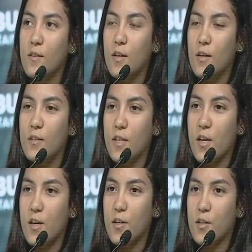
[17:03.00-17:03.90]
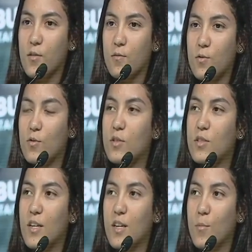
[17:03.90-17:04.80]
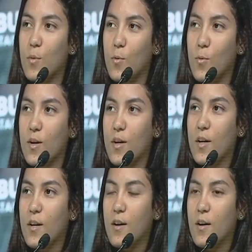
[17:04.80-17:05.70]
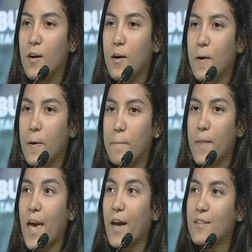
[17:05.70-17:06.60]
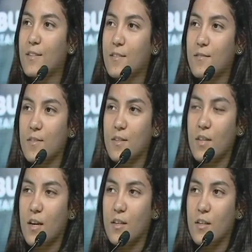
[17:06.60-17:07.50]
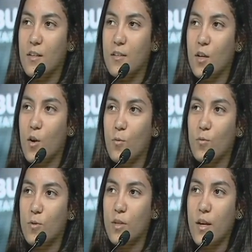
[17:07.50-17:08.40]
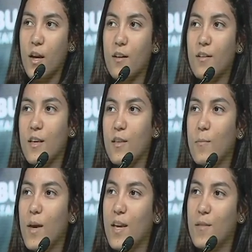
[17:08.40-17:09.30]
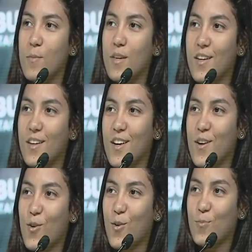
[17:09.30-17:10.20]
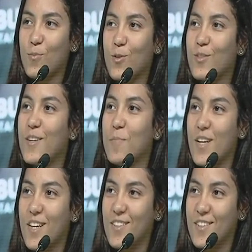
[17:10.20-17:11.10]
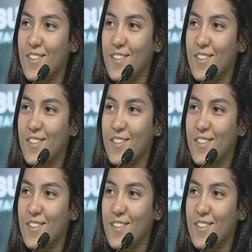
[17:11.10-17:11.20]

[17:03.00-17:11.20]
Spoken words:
their sustainable acts inside the country, and it may be contaminated